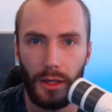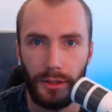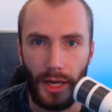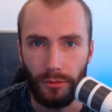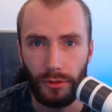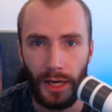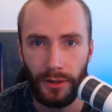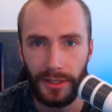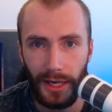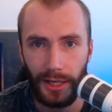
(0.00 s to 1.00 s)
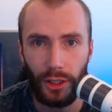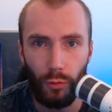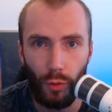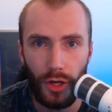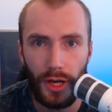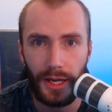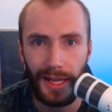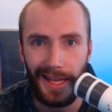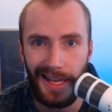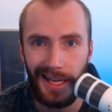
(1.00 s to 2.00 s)
So, how does it actually work
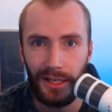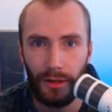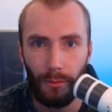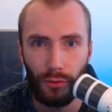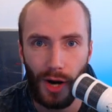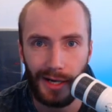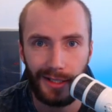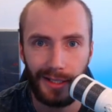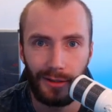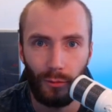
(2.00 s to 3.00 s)
in practice?